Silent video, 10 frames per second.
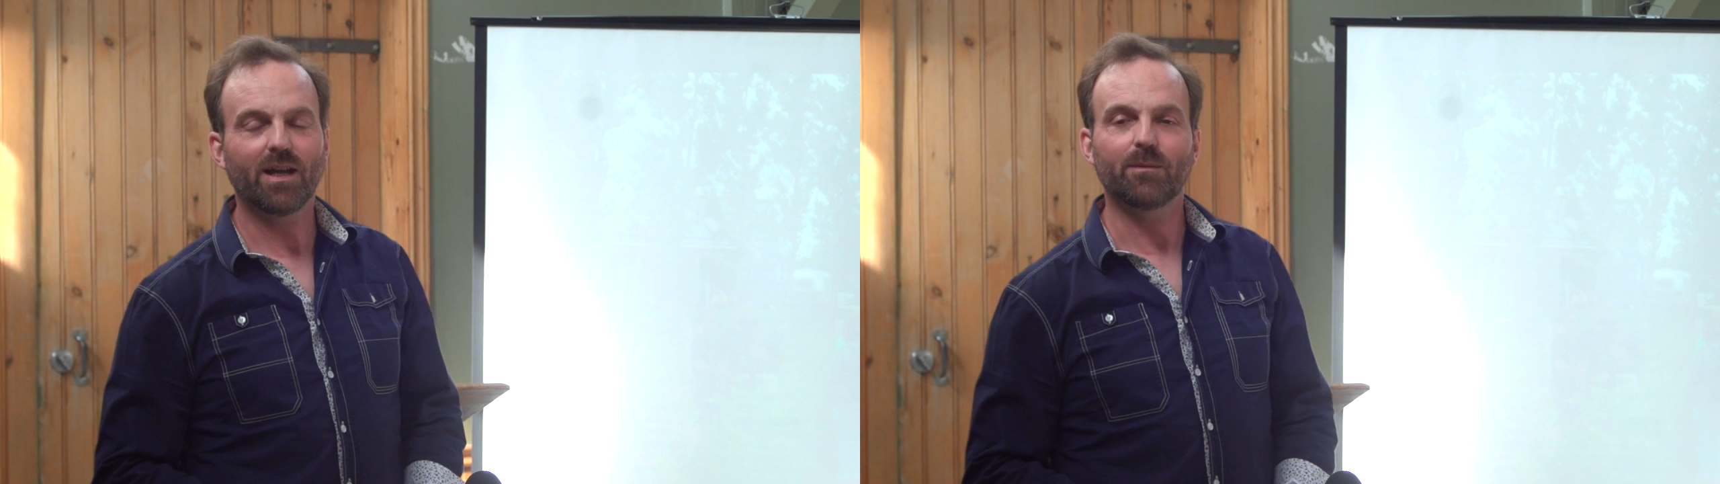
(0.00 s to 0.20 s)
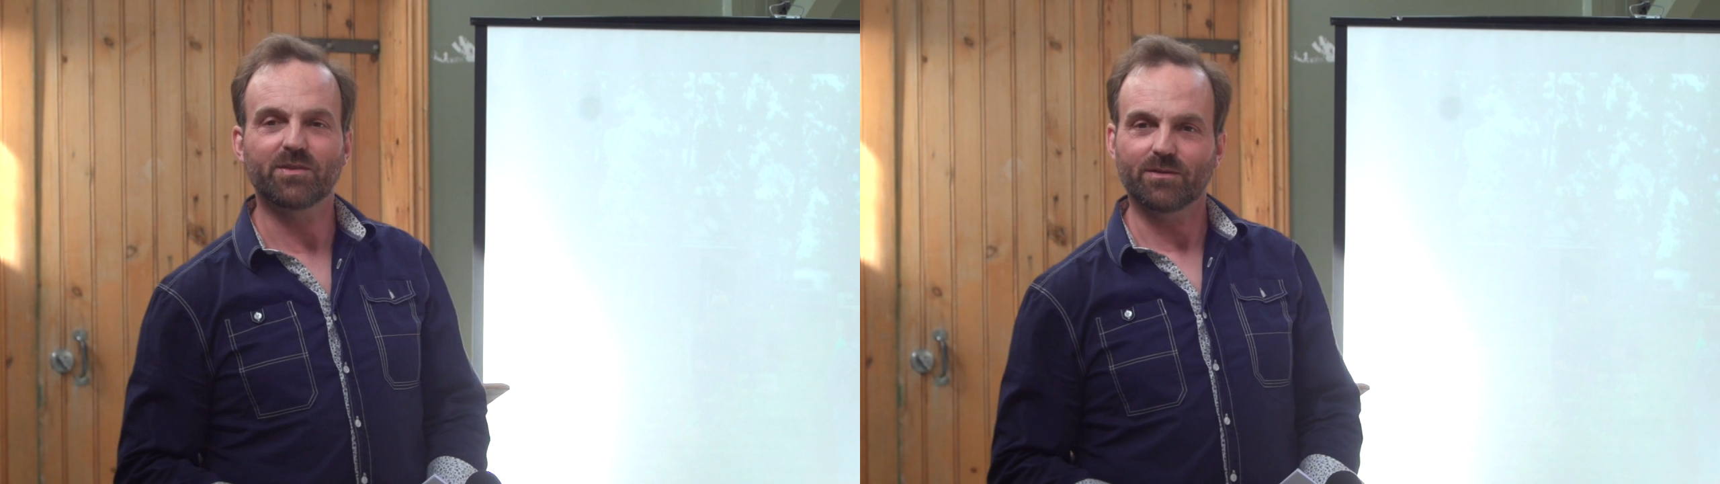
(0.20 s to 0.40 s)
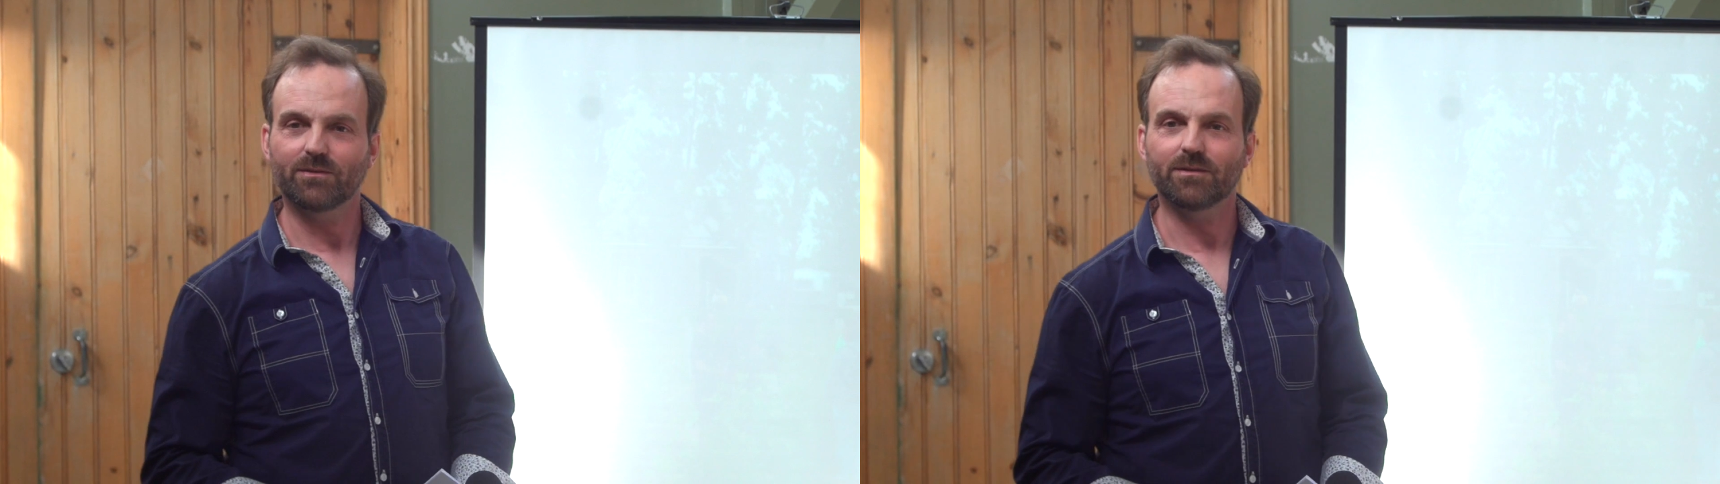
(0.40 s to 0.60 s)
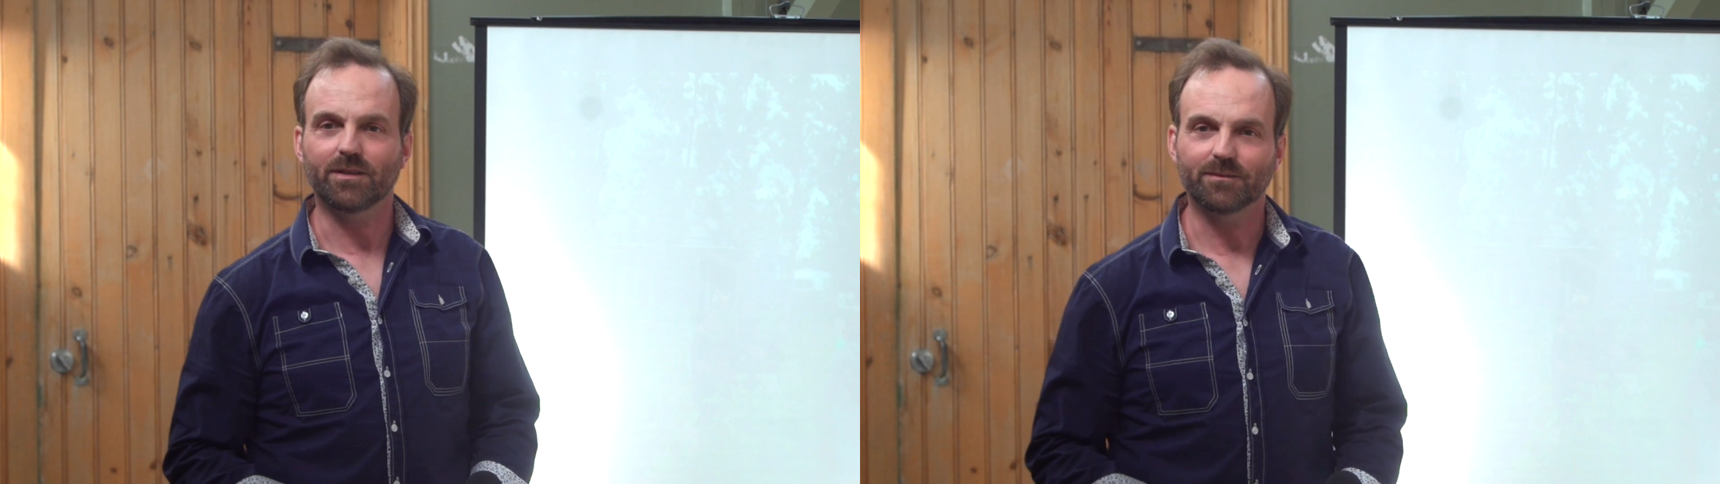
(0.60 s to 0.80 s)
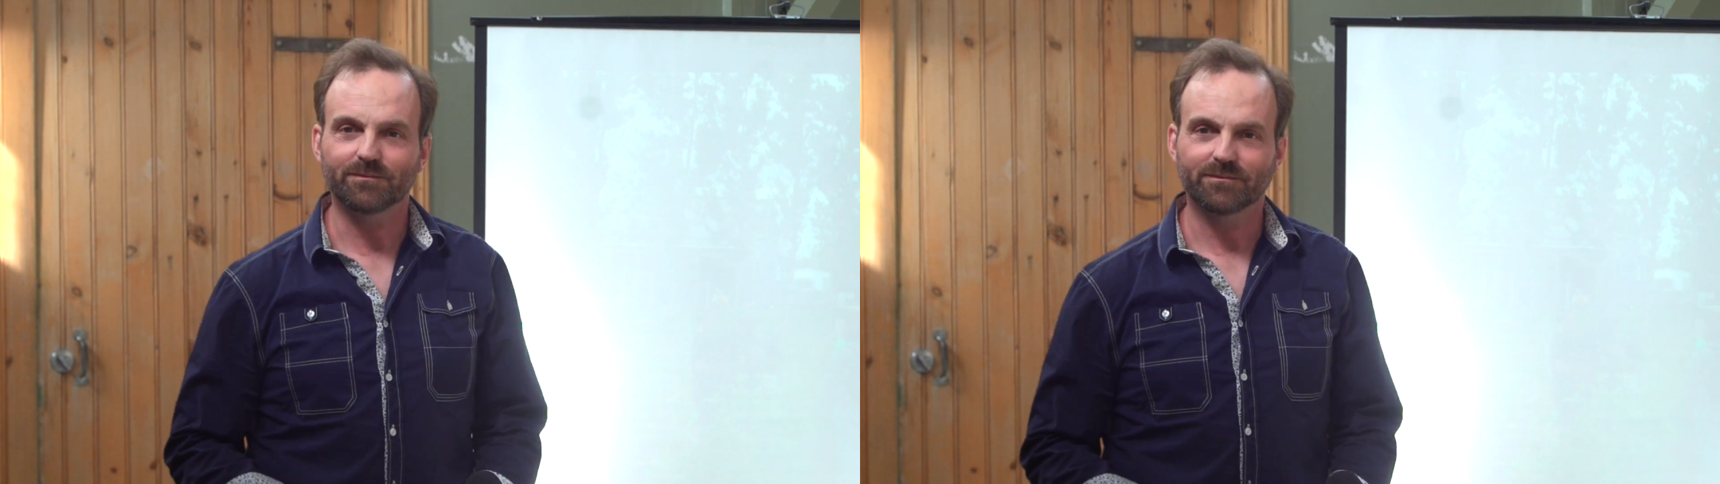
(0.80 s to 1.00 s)

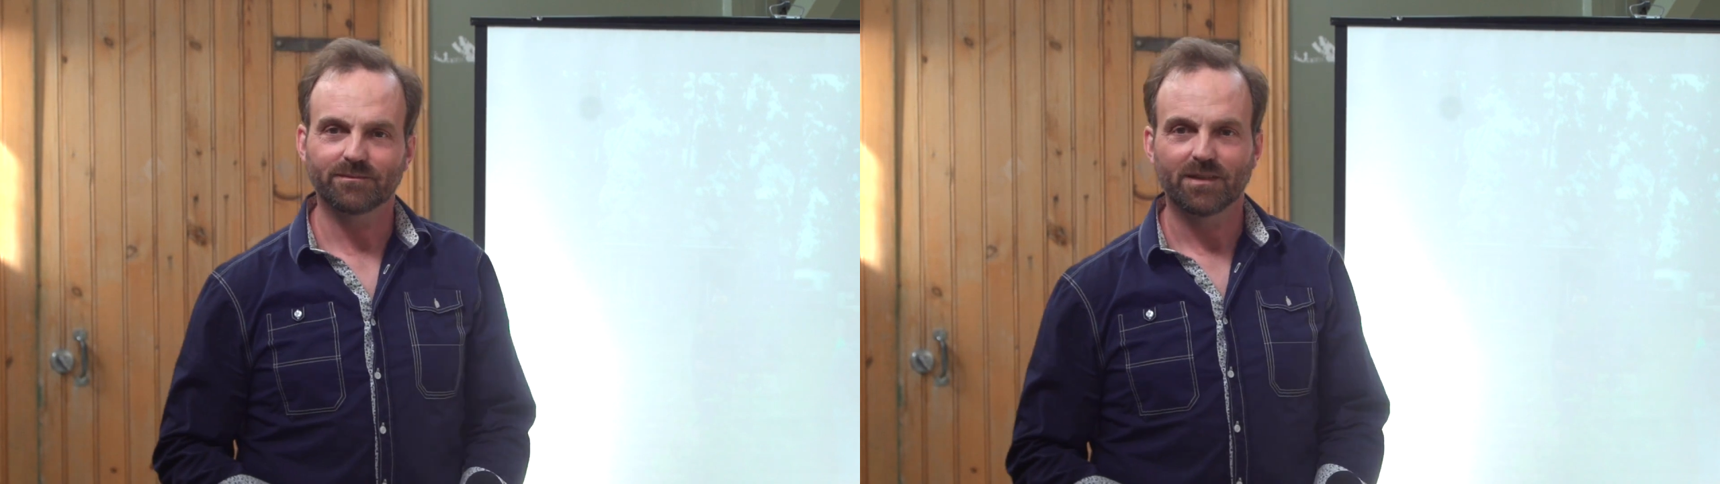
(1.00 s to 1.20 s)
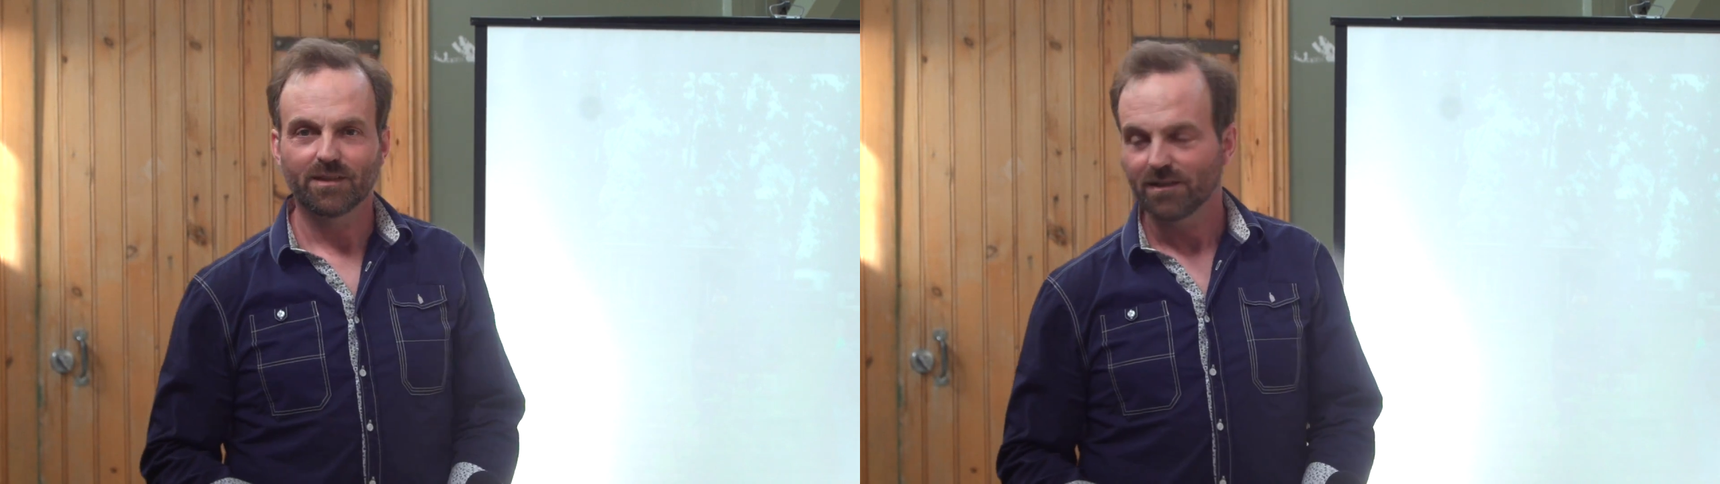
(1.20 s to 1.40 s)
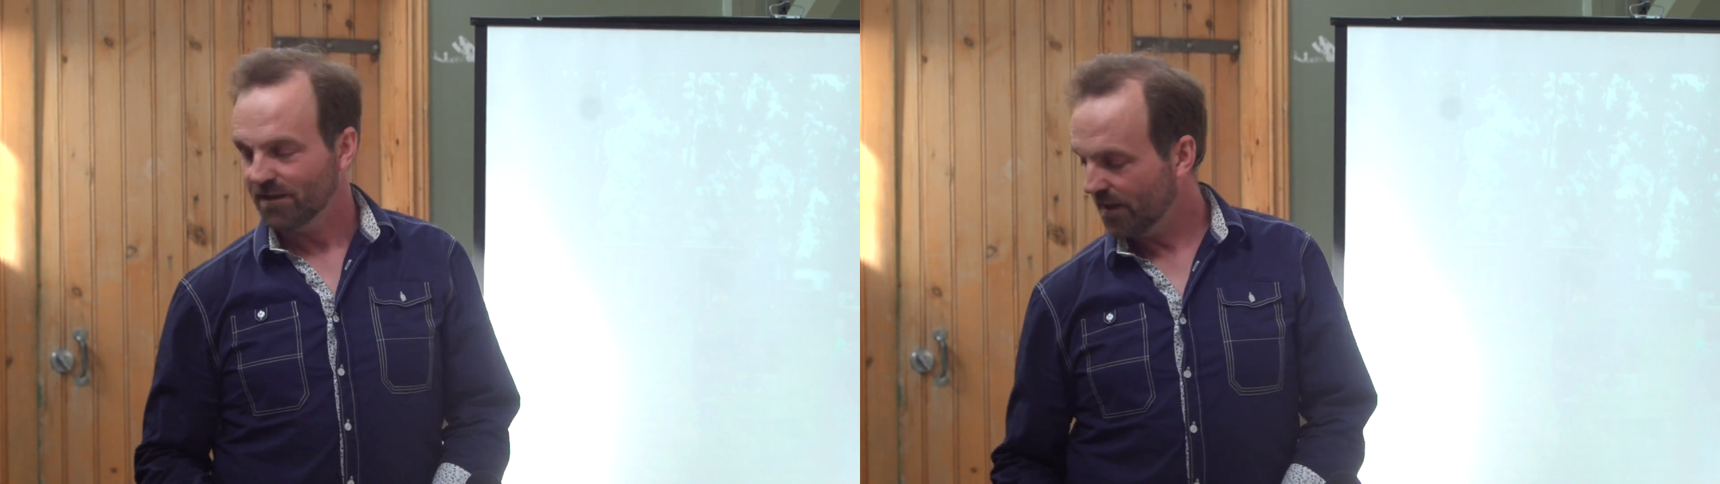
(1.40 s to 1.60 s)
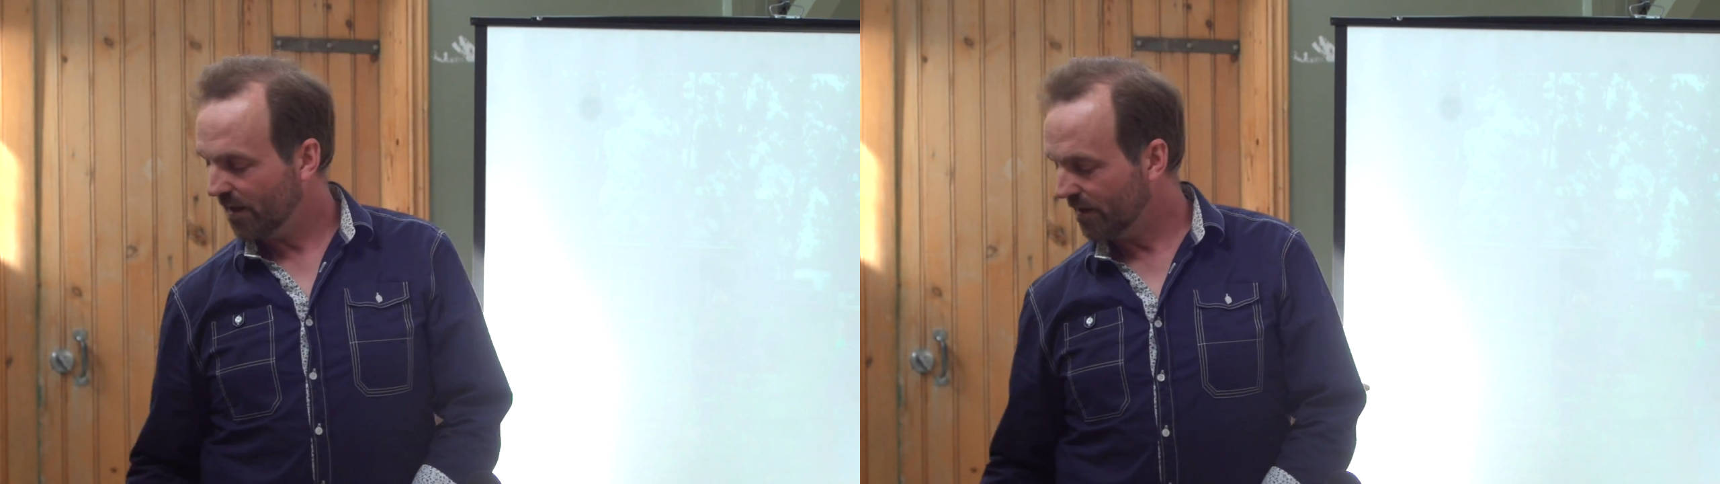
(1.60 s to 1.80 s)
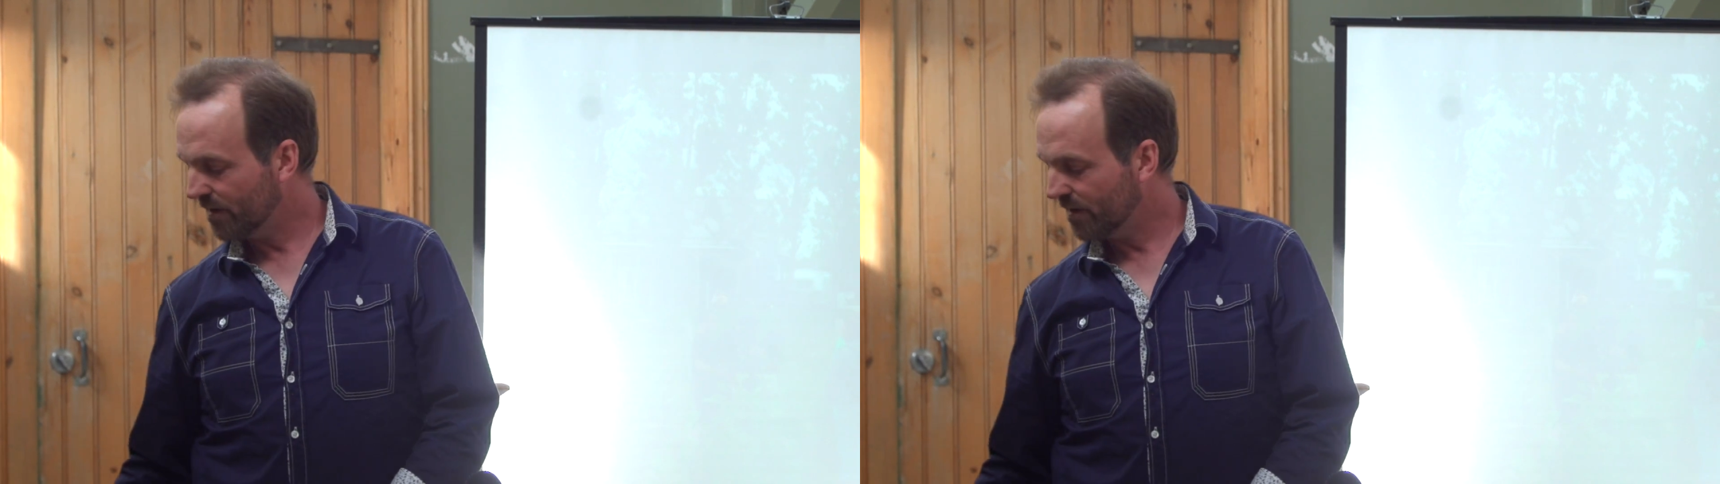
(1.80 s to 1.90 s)
Absolutely. Yeah,